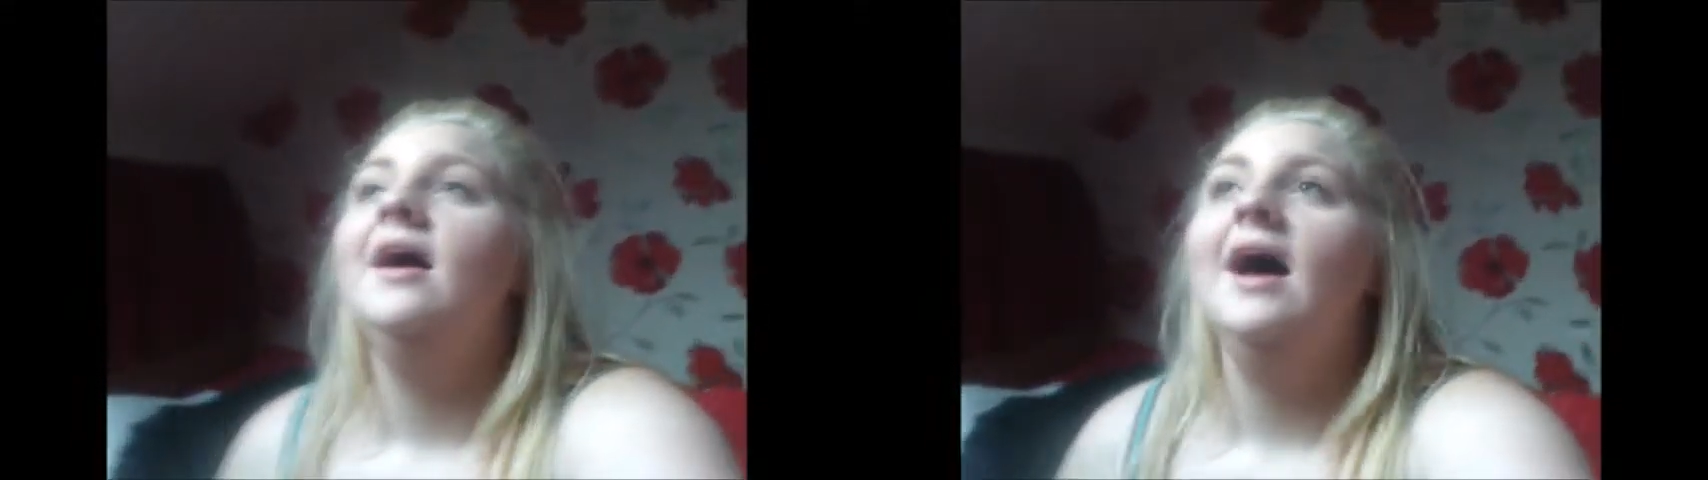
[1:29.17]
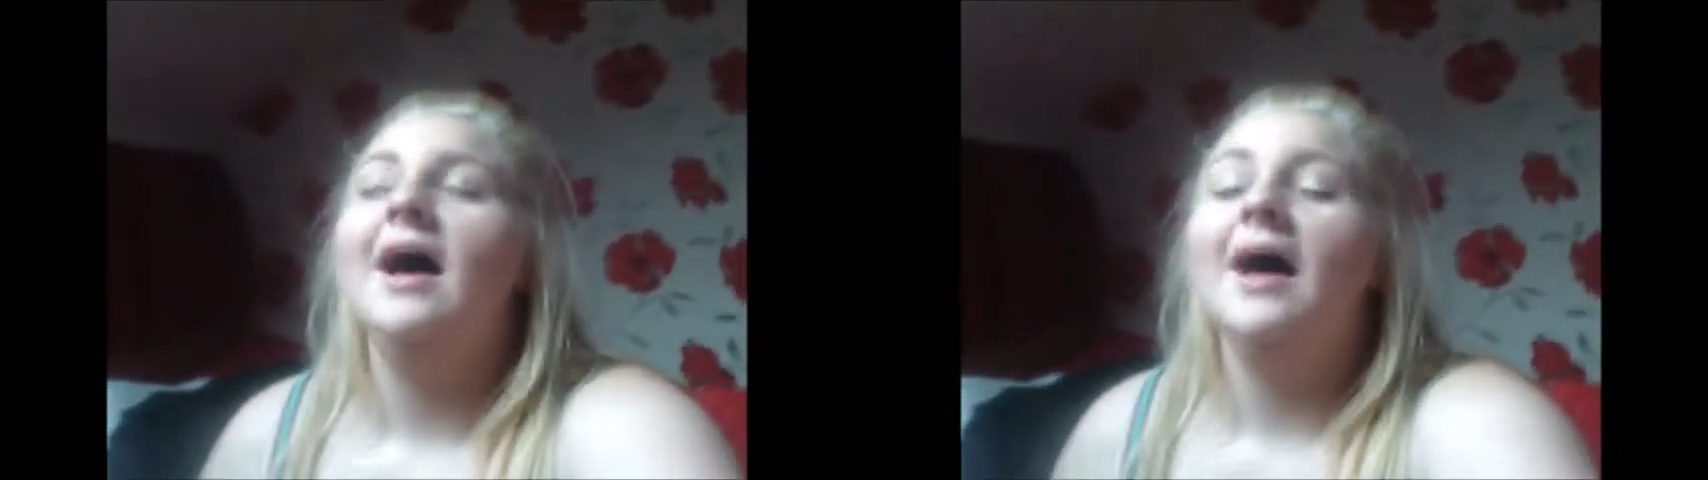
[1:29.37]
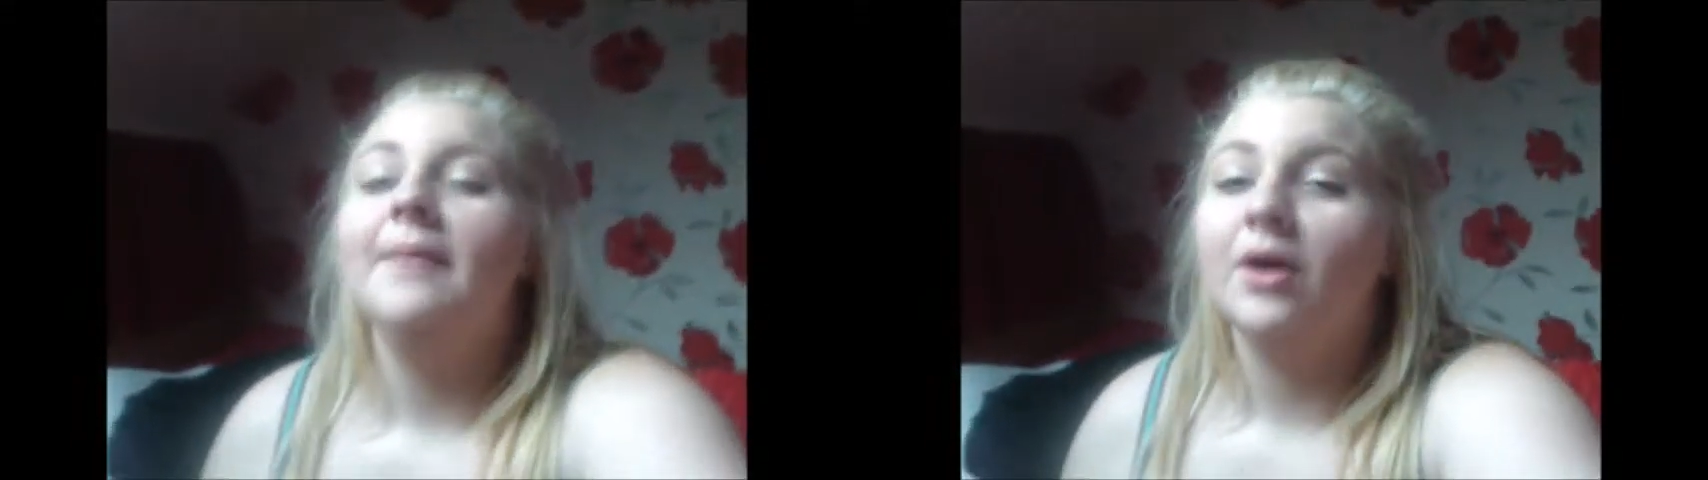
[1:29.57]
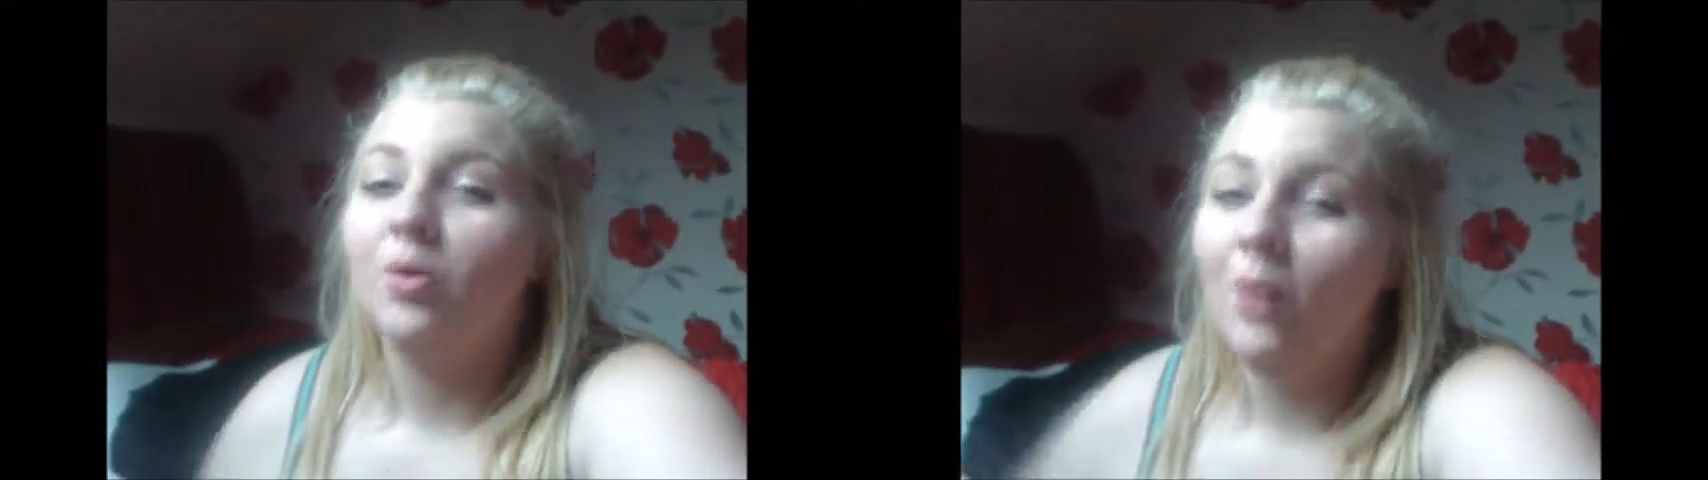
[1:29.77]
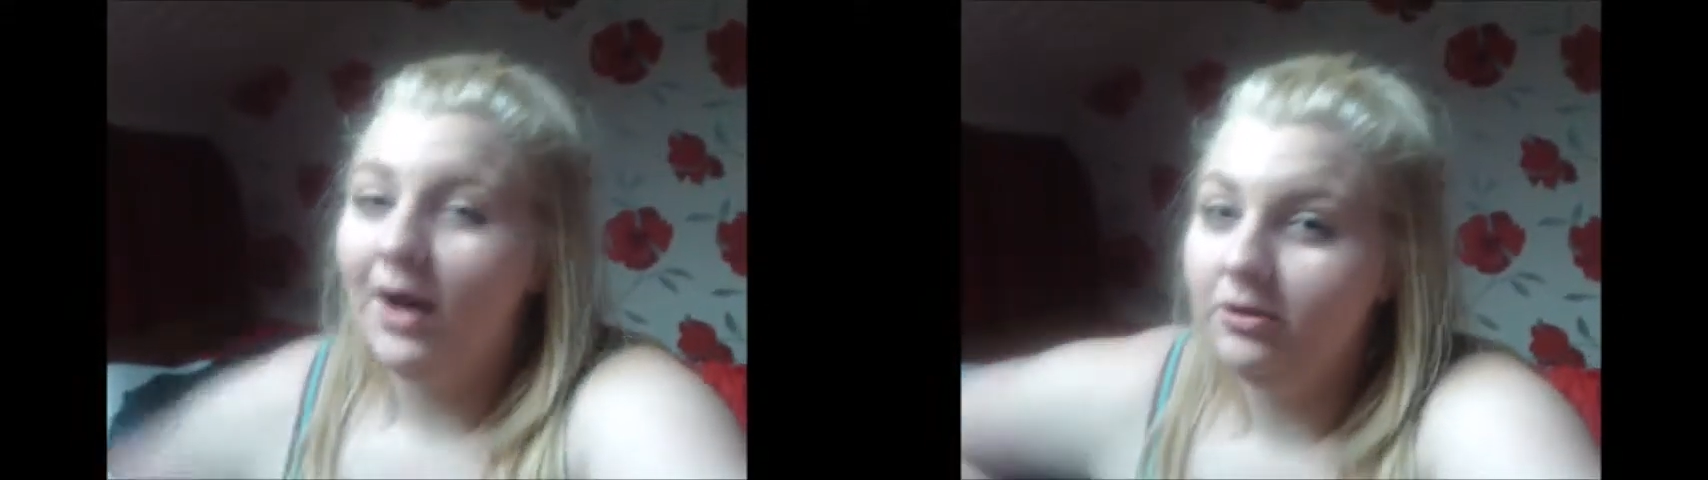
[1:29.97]
And
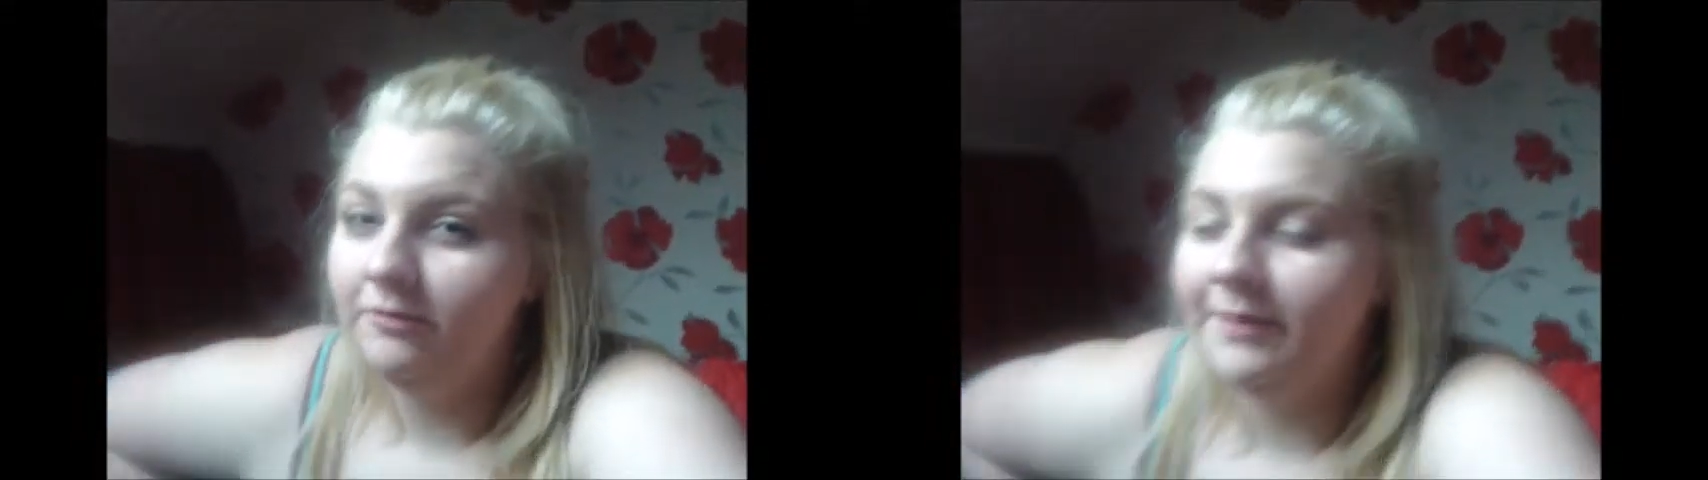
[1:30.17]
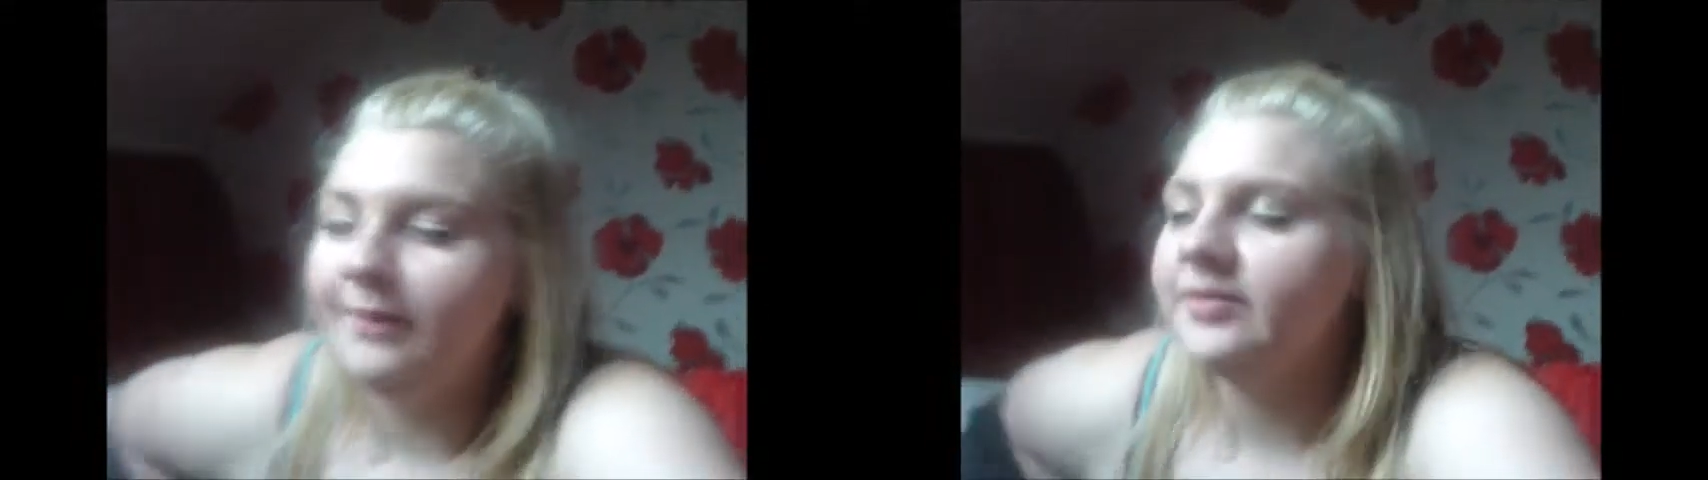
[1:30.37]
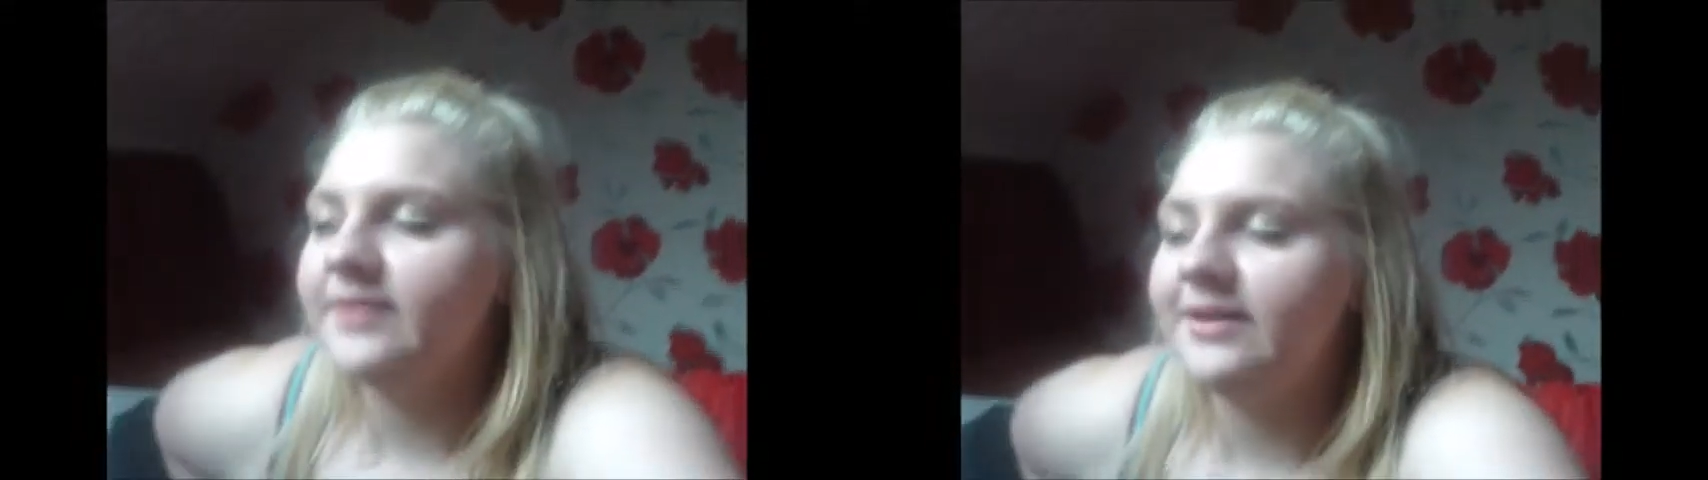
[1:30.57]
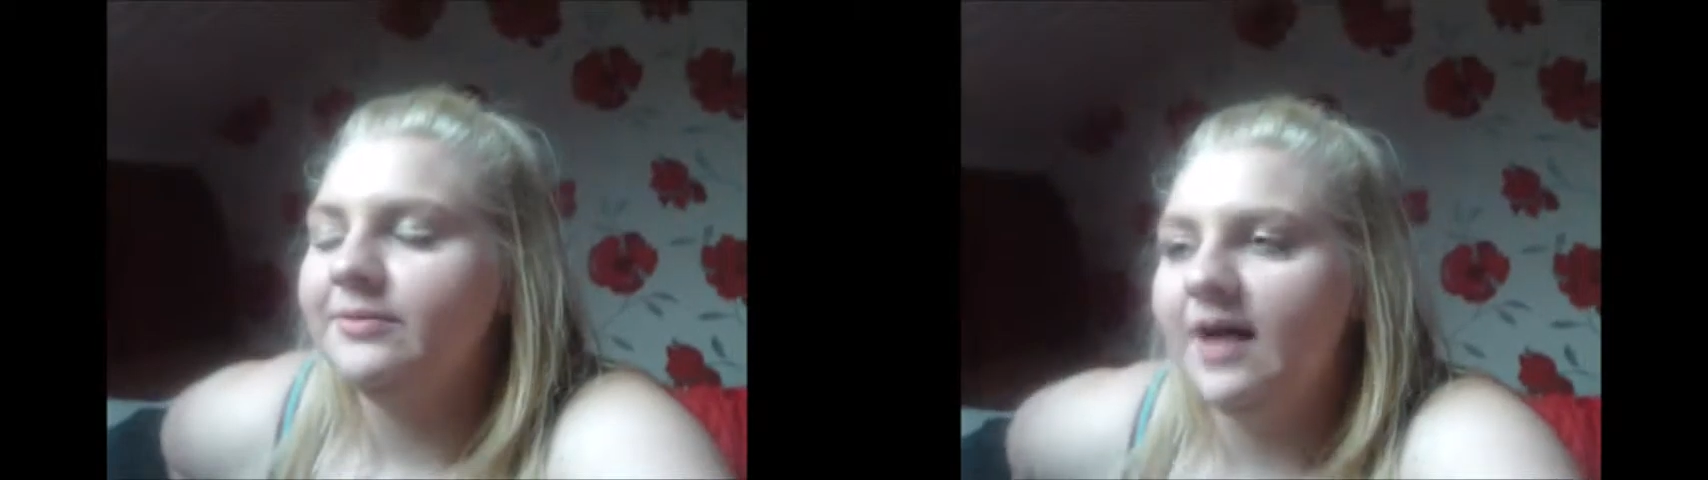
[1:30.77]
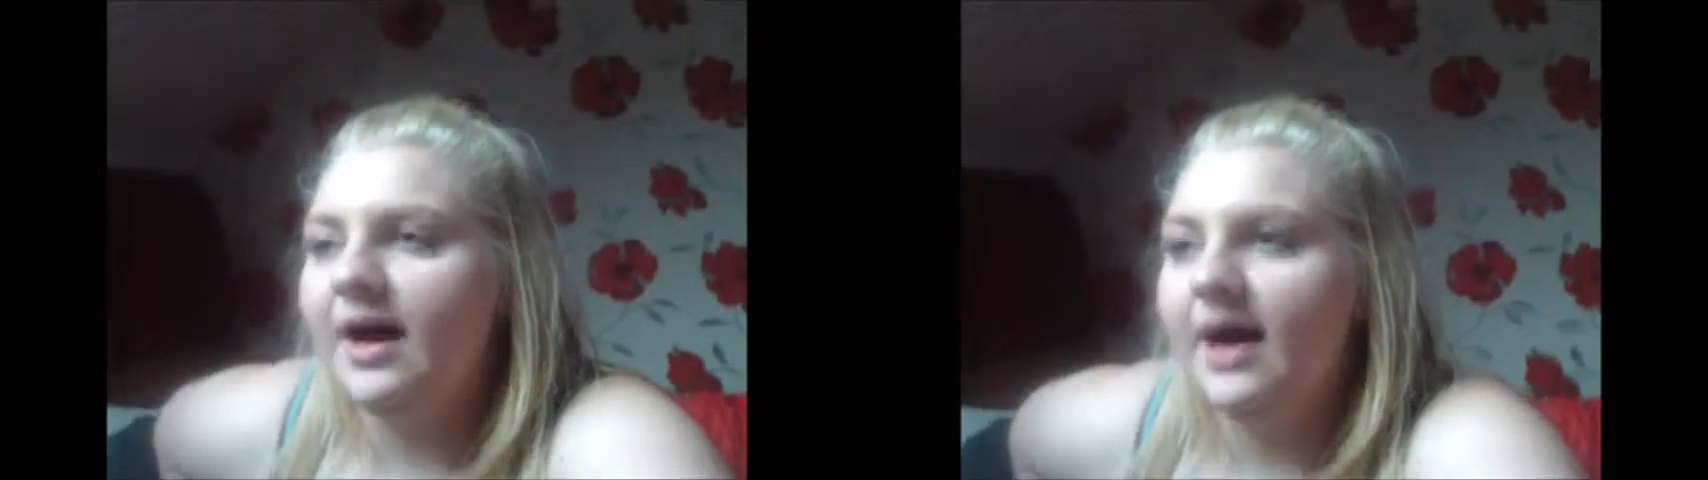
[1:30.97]
quite a lot of people said it was
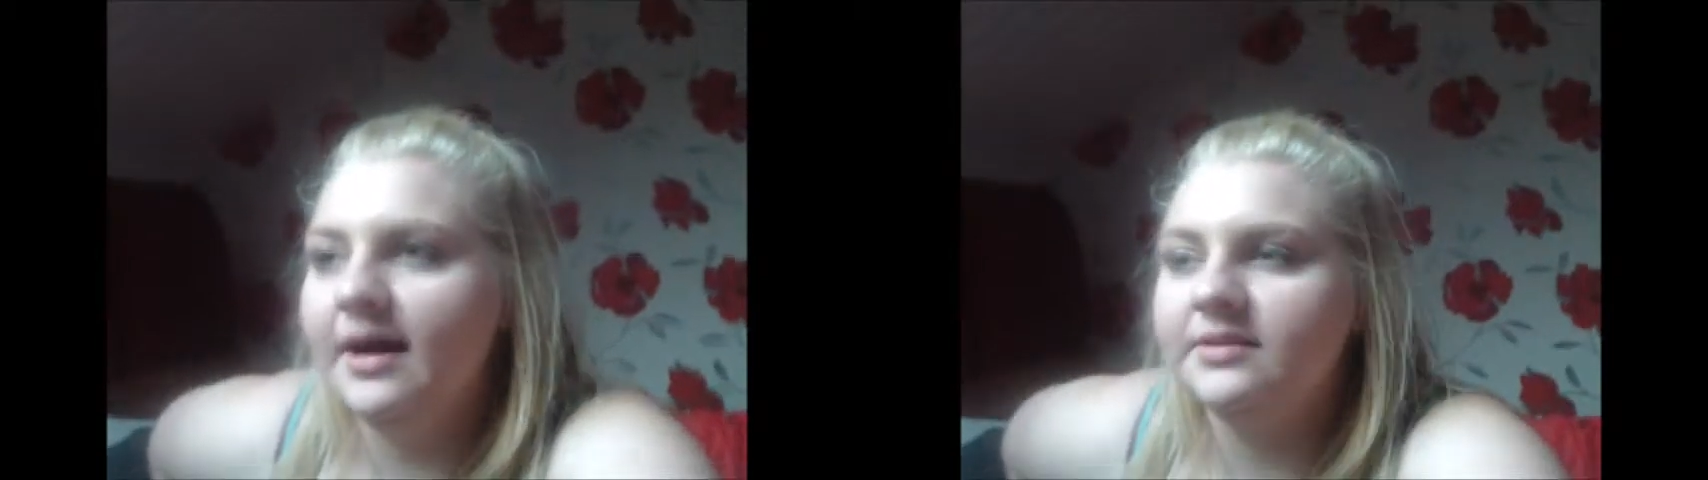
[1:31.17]
hard